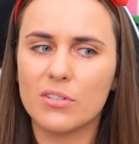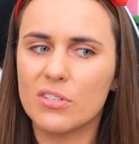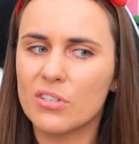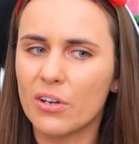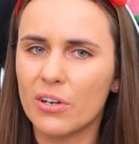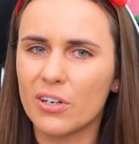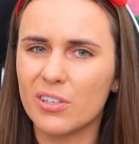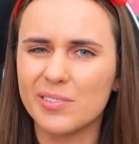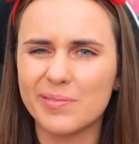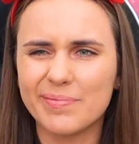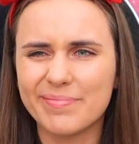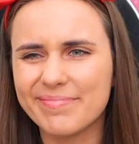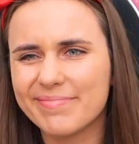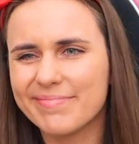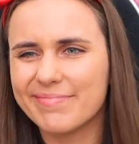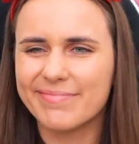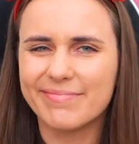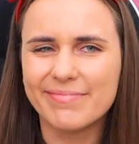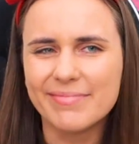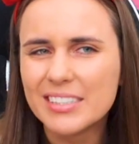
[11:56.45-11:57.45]
So,
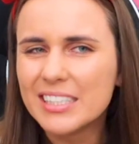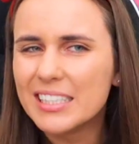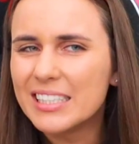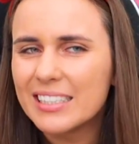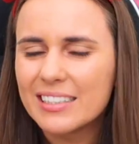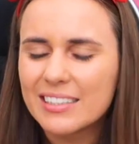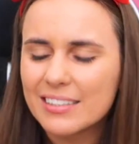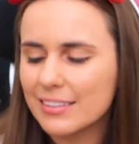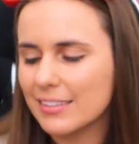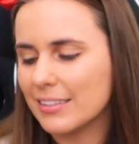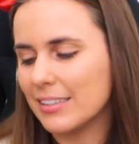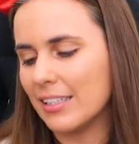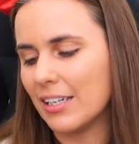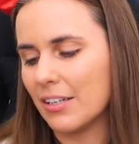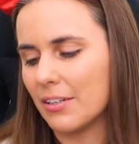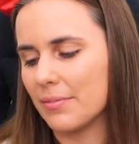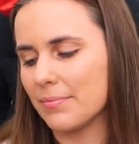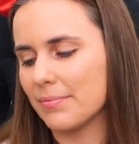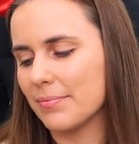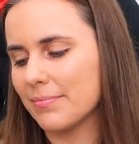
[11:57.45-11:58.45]
you
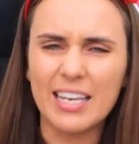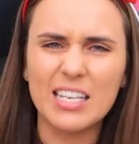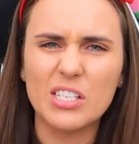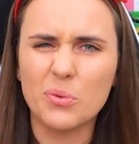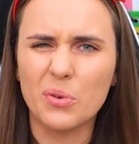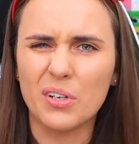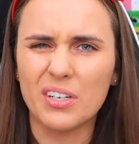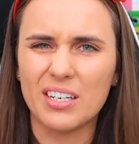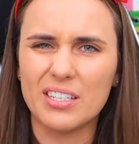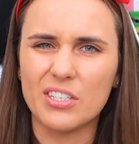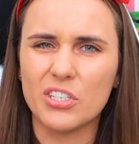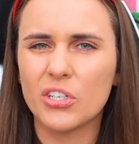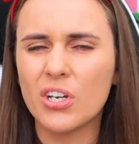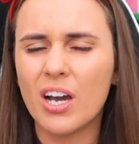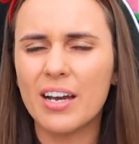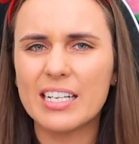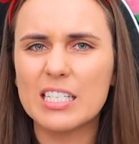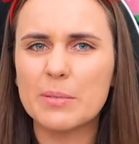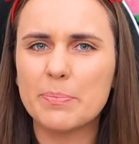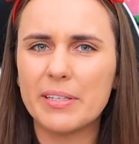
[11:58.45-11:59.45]
know, is what it is. You're
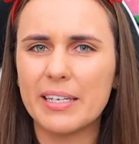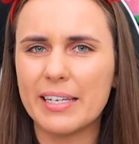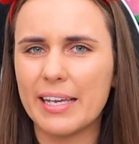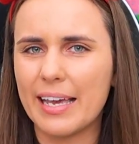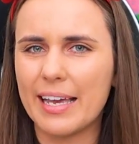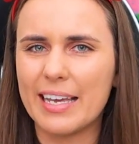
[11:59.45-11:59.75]
kind of splitting